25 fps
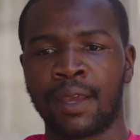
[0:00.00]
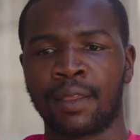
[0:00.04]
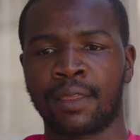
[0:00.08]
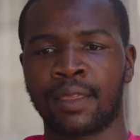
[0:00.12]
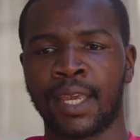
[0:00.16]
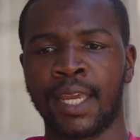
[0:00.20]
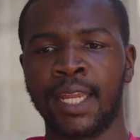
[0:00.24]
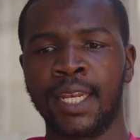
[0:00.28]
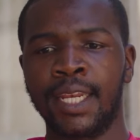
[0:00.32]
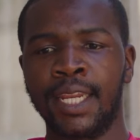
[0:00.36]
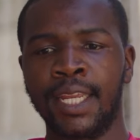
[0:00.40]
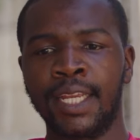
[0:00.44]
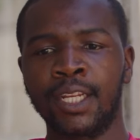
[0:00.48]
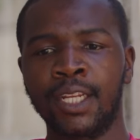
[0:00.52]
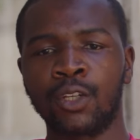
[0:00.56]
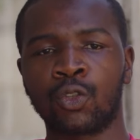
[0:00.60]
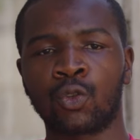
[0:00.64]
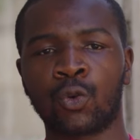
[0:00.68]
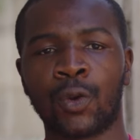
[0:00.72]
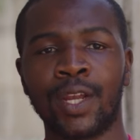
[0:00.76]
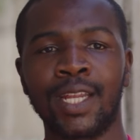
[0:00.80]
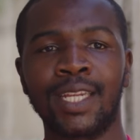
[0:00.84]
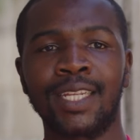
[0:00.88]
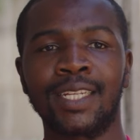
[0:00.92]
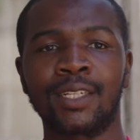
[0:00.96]
Then in
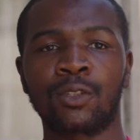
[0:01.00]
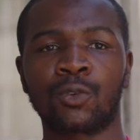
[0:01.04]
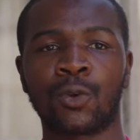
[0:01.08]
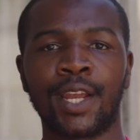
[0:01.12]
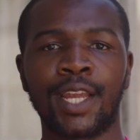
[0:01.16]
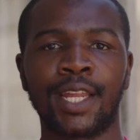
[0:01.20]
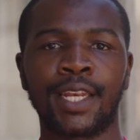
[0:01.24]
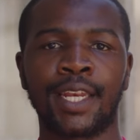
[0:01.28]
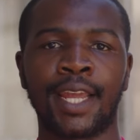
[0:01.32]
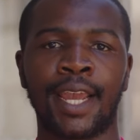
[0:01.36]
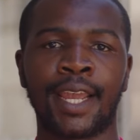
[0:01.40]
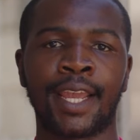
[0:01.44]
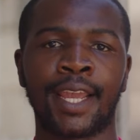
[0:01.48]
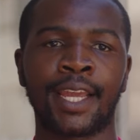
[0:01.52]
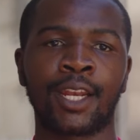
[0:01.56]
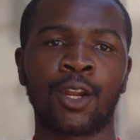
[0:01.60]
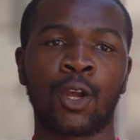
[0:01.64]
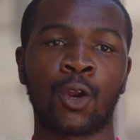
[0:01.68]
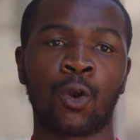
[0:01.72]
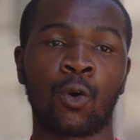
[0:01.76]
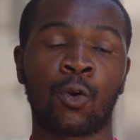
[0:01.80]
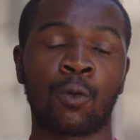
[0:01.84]
2020, I had an